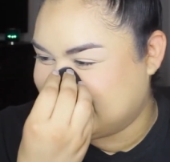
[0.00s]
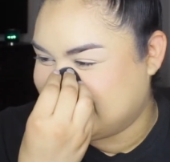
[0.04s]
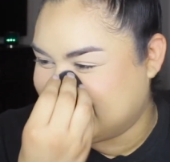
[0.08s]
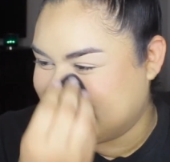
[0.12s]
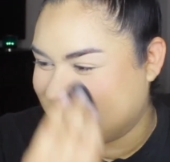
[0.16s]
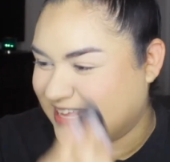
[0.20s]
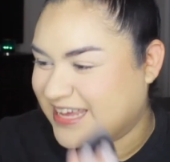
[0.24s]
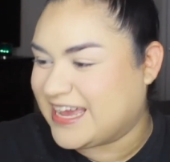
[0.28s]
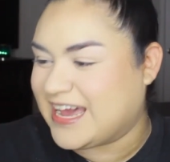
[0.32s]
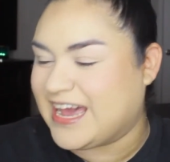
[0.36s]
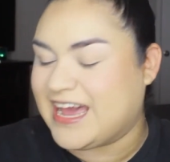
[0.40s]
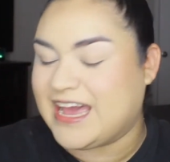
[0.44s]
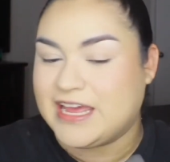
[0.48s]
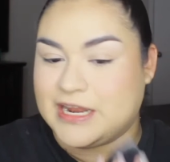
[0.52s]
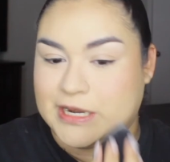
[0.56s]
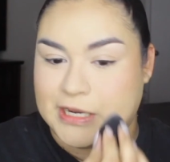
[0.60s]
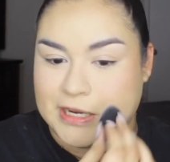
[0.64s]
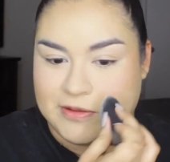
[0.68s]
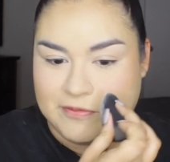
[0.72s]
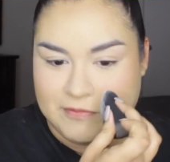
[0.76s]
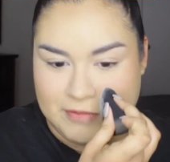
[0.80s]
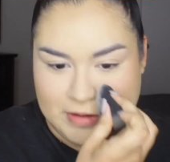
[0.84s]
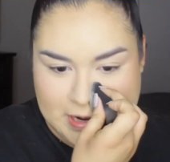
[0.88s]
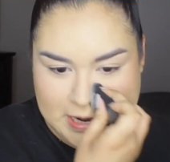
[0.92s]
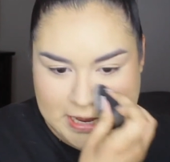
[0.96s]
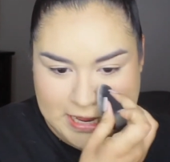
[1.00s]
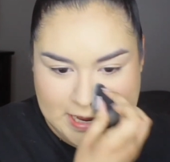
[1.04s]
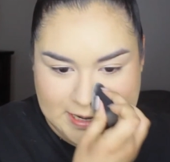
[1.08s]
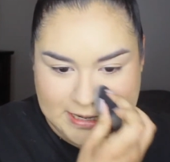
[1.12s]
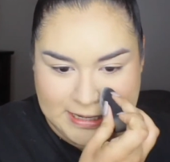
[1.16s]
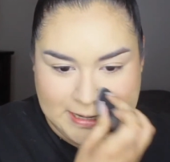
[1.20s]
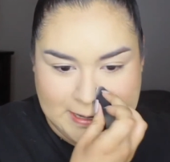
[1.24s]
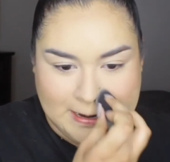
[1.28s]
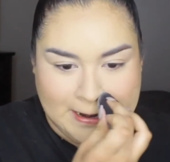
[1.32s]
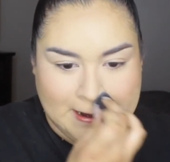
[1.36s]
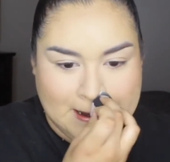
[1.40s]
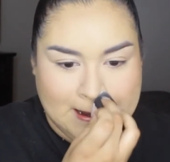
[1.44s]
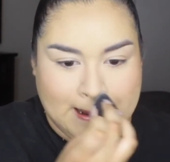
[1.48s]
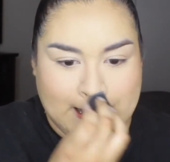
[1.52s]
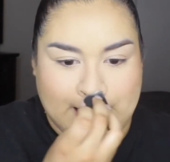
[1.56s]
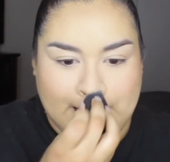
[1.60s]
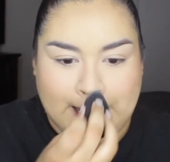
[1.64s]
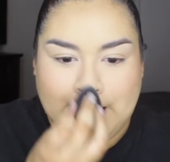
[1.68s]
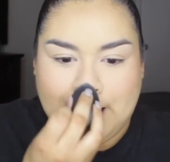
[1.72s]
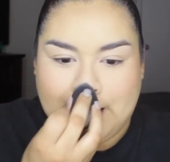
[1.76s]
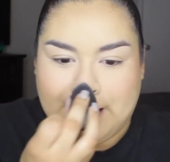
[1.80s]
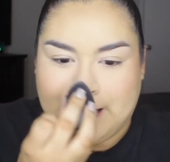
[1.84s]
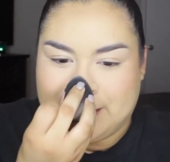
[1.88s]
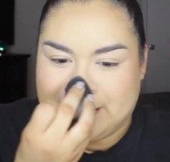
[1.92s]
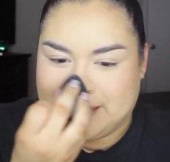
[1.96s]
Like, I had never had
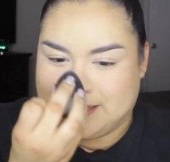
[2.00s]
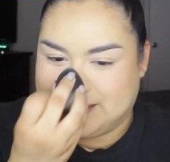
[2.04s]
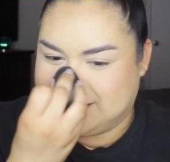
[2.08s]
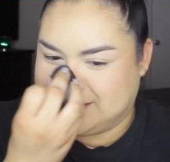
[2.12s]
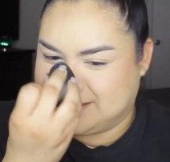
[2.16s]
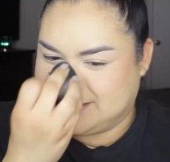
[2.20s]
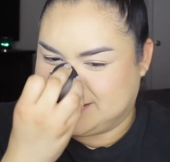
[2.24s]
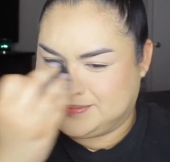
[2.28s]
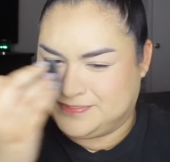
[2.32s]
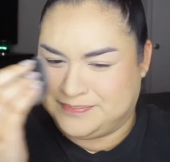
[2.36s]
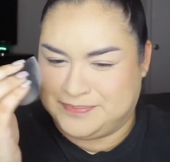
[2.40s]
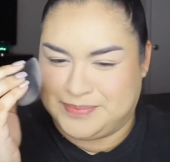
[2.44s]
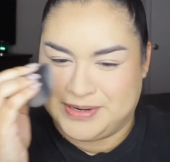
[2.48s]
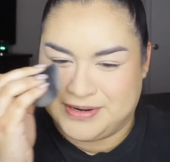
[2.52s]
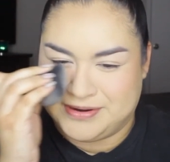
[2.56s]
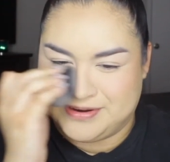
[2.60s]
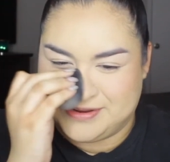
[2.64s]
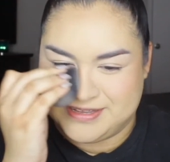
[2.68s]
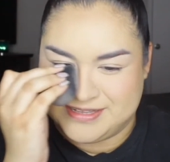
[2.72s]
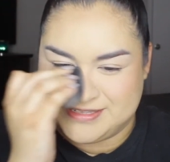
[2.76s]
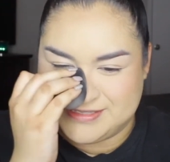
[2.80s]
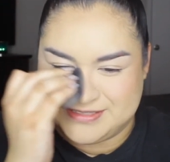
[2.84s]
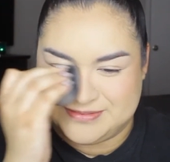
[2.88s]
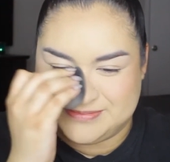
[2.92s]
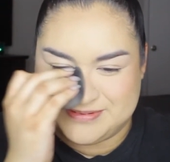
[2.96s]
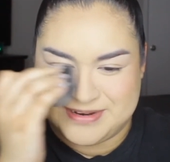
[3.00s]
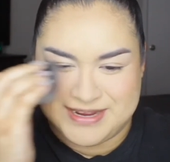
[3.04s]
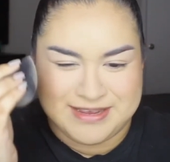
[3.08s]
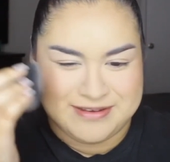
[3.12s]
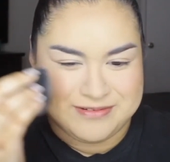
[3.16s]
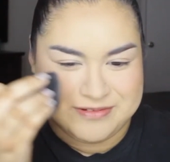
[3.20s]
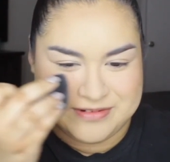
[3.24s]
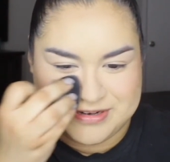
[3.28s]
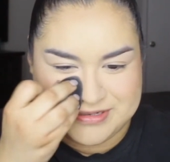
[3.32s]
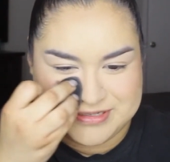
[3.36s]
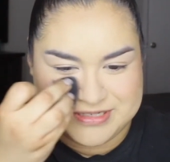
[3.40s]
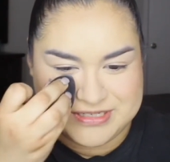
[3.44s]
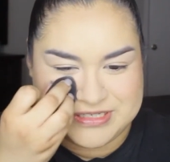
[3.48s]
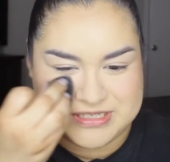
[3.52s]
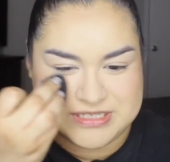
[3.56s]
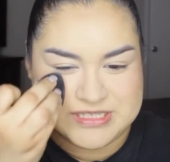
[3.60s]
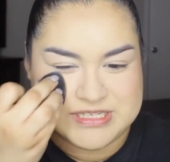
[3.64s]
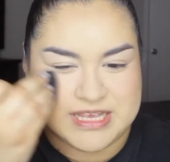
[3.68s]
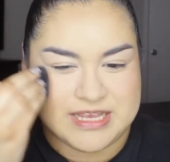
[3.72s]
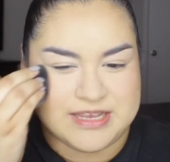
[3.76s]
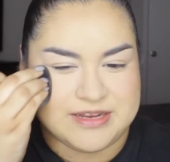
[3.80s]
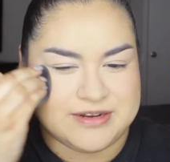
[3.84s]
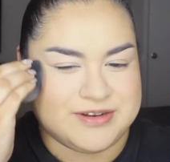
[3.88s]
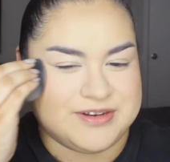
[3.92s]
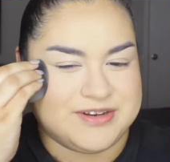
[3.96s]
that experience, right? Where she's
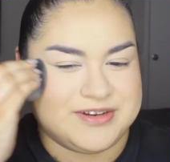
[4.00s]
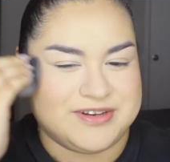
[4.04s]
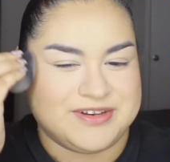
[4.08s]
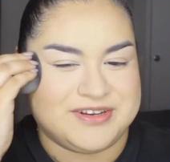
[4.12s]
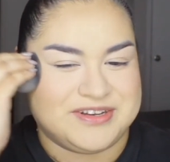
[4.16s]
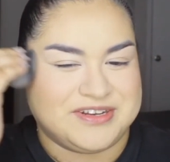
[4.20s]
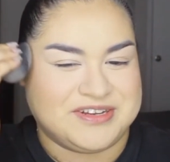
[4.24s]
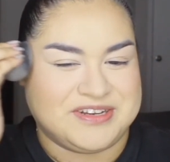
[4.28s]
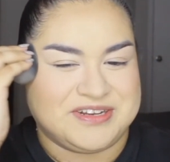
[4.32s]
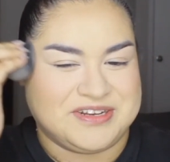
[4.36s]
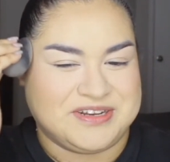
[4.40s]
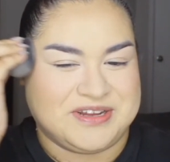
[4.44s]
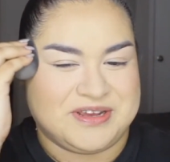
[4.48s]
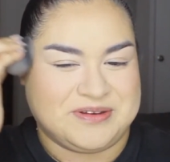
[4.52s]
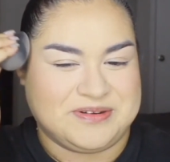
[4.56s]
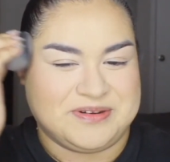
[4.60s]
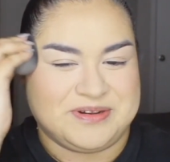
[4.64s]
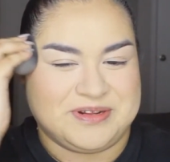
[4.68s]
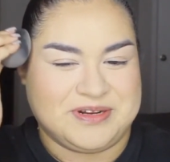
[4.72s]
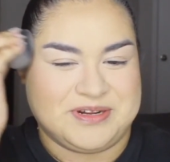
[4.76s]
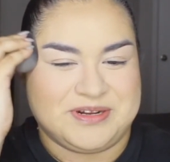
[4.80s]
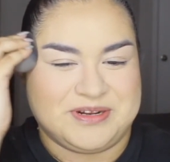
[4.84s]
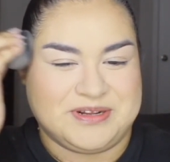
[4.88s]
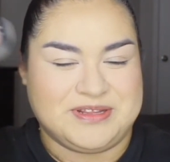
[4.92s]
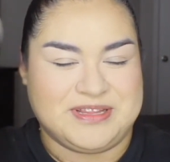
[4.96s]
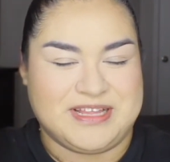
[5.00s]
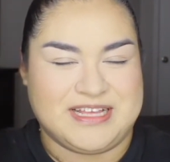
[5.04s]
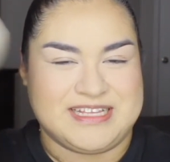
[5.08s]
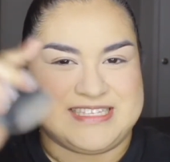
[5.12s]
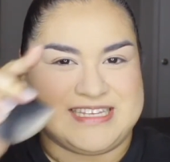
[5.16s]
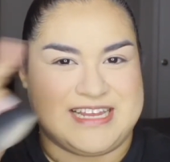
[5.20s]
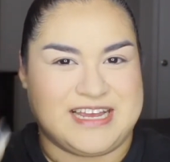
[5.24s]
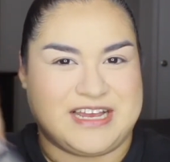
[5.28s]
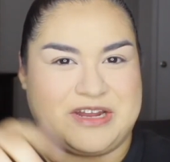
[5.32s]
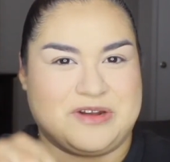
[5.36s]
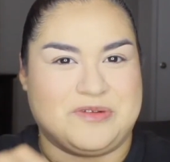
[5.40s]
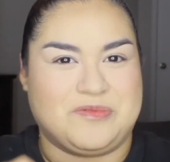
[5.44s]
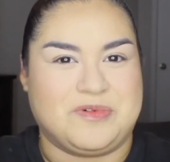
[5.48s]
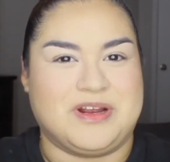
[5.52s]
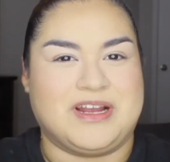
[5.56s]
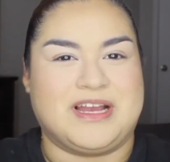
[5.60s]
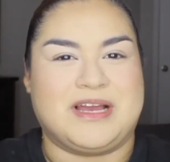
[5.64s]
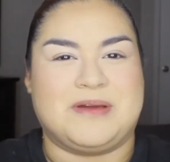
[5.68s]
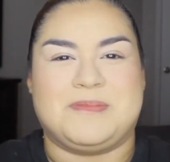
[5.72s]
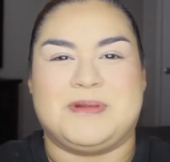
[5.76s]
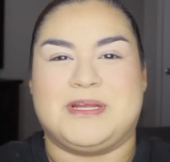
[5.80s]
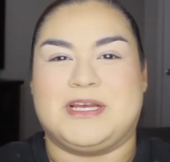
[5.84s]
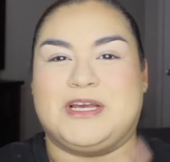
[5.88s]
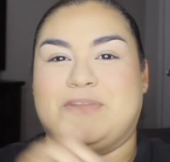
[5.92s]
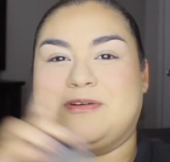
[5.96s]
like, no, that's not gonna work. I'm
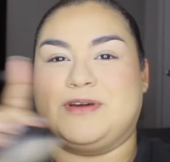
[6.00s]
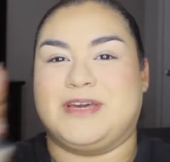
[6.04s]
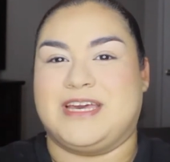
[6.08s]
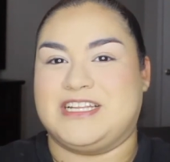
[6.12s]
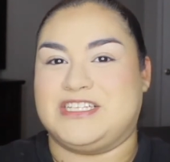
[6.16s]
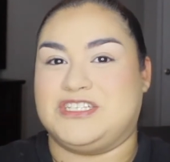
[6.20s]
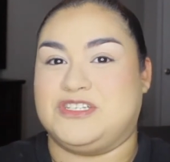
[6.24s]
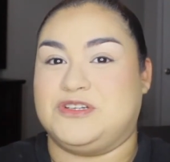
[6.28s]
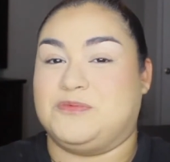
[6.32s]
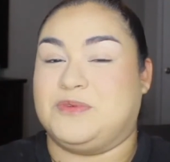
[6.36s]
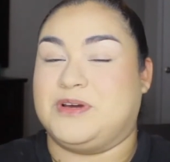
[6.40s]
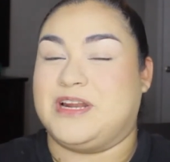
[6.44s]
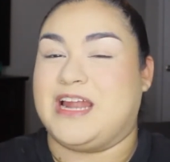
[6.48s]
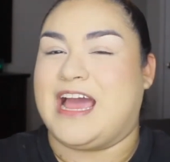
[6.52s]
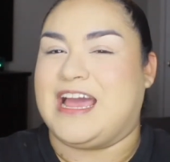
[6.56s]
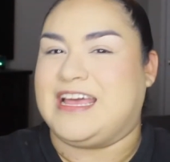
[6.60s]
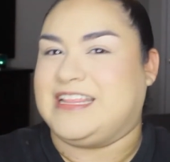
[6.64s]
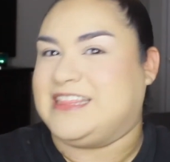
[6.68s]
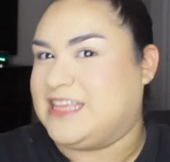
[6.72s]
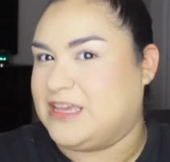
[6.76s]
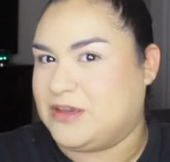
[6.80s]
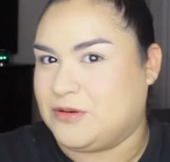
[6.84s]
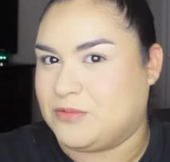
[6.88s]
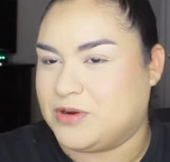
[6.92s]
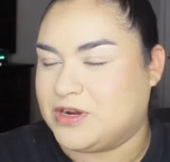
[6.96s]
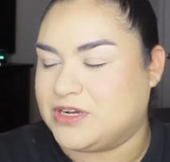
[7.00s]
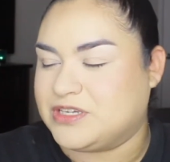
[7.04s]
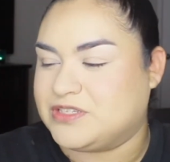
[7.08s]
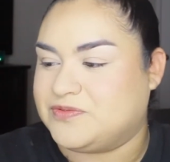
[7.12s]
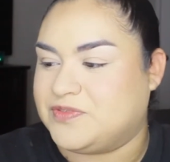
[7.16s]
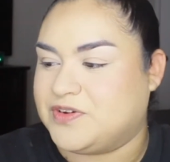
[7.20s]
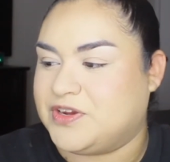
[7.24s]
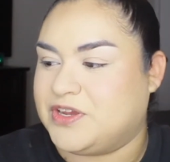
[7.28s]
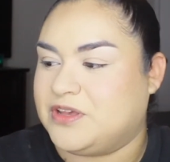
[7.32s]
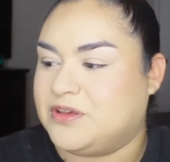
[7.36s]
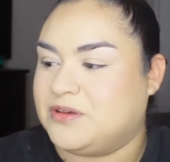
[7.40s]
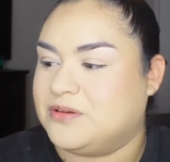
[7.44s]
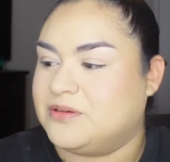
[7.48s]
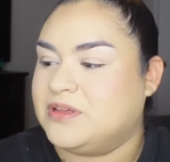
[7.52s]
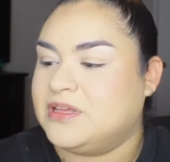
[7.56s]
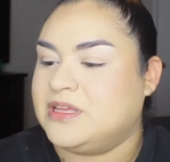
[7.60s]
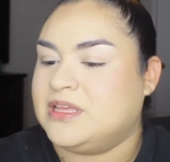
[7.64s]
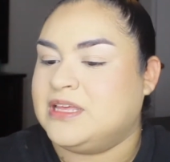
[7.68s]
gonna go get you what I think works for you.